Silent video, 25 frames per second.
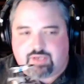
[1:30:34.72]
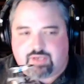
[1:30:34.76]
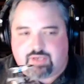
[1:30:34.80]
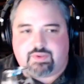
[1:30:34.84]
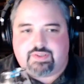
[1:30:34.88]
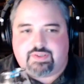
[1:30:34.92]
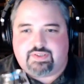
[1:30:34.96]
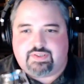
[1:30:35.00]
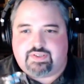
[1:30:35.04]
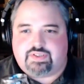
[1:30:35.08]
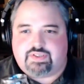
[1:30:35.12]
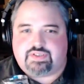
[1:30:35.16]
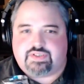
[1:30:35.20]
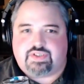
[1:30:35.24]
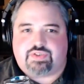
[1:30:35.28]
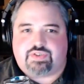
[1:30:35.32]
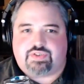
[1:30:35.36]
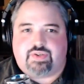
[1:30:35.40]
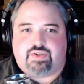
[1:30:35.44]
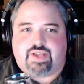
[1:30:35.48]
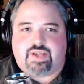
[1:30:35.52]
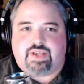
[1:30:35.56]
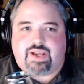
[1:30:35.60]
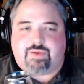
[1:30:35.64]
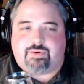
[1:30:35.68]
there's a
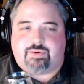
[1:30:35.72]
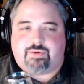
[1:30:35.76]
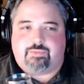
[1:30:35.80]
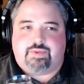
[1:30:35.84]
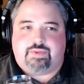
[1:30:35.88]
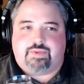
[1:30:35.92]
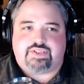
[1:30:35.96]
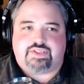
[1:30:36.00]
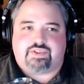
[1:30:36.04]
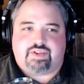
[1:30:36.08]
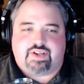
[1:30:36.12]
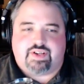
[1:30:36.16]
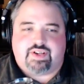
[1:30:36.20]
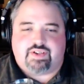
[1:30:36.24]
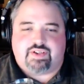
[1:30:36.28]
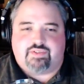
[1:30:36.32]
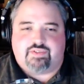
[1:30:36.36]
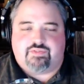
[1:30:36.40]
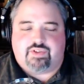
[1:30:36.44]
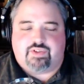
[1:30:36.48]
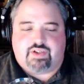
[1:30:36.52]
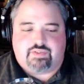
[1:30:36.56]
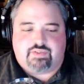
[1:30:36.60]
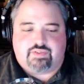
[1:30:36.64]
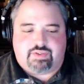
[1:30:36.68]
3-hour bus ride
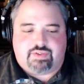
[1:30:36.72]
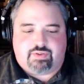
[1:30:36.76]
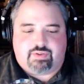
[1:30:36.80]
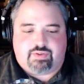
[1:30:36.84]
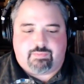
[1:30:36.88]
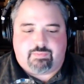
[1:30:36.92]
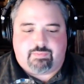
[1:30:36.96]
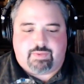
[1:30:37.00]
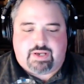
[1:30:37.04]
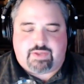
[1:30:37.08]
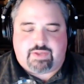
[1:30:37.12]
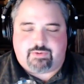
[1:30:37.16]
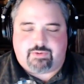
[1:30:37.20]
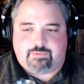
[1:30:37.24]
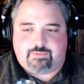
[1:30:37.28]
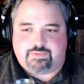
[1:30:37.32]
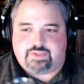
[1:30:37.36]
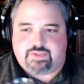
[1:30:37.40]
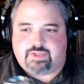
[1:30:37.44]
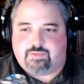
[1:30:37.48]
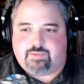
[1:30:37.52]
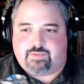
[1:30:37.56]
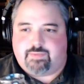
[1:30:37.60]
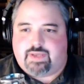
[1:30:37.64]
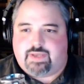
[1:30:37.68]
involved and the only bathroom's
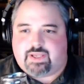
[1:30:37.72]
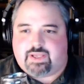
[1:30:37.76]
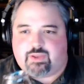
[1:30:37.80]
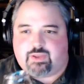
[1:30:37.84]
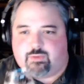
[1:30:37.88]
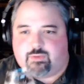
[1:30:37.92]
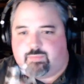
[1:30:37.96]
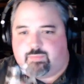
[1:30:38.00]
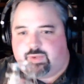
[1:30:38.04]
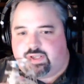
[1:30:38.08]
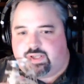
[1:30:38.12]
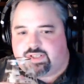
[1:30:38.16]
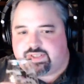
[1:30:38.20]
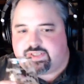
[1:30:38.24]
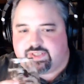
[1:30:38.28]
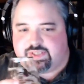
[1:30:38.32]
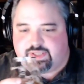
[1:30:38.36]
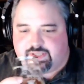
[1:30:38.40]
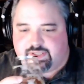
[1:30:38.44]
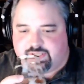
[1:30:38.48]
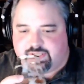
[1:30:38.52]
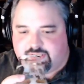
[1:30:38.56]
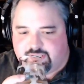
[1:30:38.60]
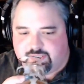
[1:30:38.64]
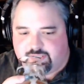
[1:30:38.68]
in the back of the bus.
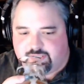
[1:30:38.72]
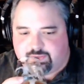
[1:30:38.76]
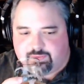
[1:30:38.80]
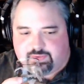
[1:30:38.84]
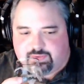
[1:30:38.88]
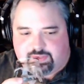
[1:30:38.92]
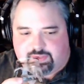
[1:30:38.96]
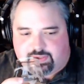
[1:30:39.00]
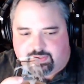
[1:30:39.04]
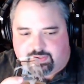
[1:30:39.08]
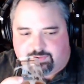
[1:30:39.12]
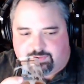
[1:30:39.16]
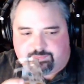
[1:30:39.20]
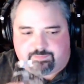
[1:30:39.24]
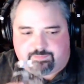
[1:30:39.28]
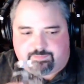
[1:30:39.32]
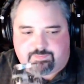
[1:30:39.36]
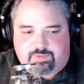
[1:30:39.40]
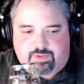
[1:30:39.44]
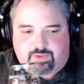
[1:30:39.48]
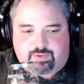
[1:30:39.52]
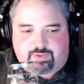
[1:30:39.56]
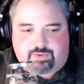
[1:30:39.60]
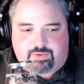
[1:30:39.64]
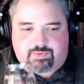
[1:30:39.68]
I kind of want to,
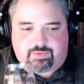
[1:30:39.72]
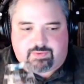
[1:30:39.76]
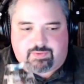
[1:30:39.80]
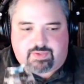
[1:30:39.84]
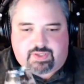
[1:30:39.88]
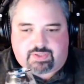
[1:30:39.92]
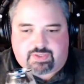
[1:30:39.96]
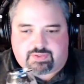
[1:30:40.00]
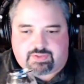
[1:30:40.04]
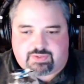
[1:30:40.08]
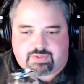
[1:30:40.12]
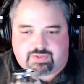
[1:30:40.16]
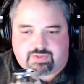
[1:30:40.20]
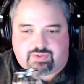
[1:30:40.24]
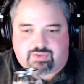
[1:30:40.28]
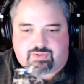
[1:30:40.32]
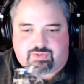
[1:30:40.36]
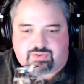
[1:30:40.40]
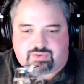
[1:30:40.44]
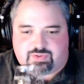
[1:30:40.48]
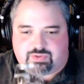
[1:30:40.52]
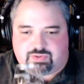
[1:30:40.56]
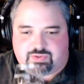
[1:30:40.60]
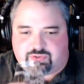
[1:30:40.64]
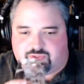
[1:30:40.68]
you know, not to go
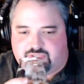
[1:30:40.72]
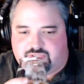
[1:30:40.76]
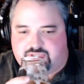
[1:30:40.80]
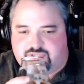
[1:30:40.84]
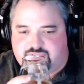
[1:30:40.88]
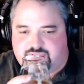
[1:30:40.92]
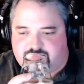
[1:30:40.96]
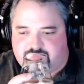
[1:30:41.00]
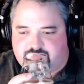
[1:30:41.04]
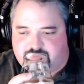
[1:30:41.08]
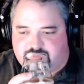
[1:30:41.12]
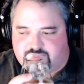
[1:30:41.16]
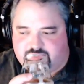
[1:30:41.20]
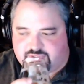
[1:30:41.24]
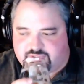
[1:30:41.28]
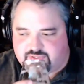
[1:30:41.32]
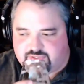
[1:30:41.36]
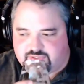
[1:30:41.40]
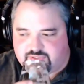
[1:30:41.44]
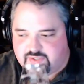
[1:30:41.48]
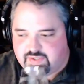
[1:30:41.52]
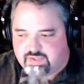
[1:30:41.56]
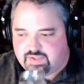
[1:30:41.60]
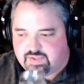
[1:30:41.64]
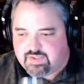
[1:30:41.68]
too crazy for this
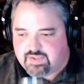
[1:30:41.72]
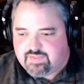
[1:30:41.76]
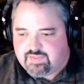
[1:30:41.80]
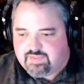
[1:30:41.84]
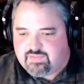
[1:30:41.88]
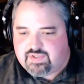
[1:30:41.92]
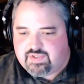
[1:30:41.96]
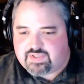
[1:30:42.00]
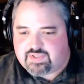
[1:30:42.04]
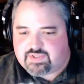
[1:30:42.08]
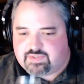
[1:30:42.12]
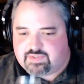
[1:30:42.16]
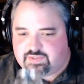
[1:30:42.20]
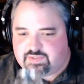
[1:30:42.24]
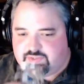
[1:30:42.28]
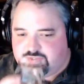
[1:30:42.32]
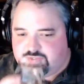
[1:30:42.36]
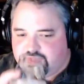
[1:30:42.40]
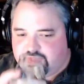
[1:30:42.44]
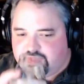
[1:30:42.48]
festival.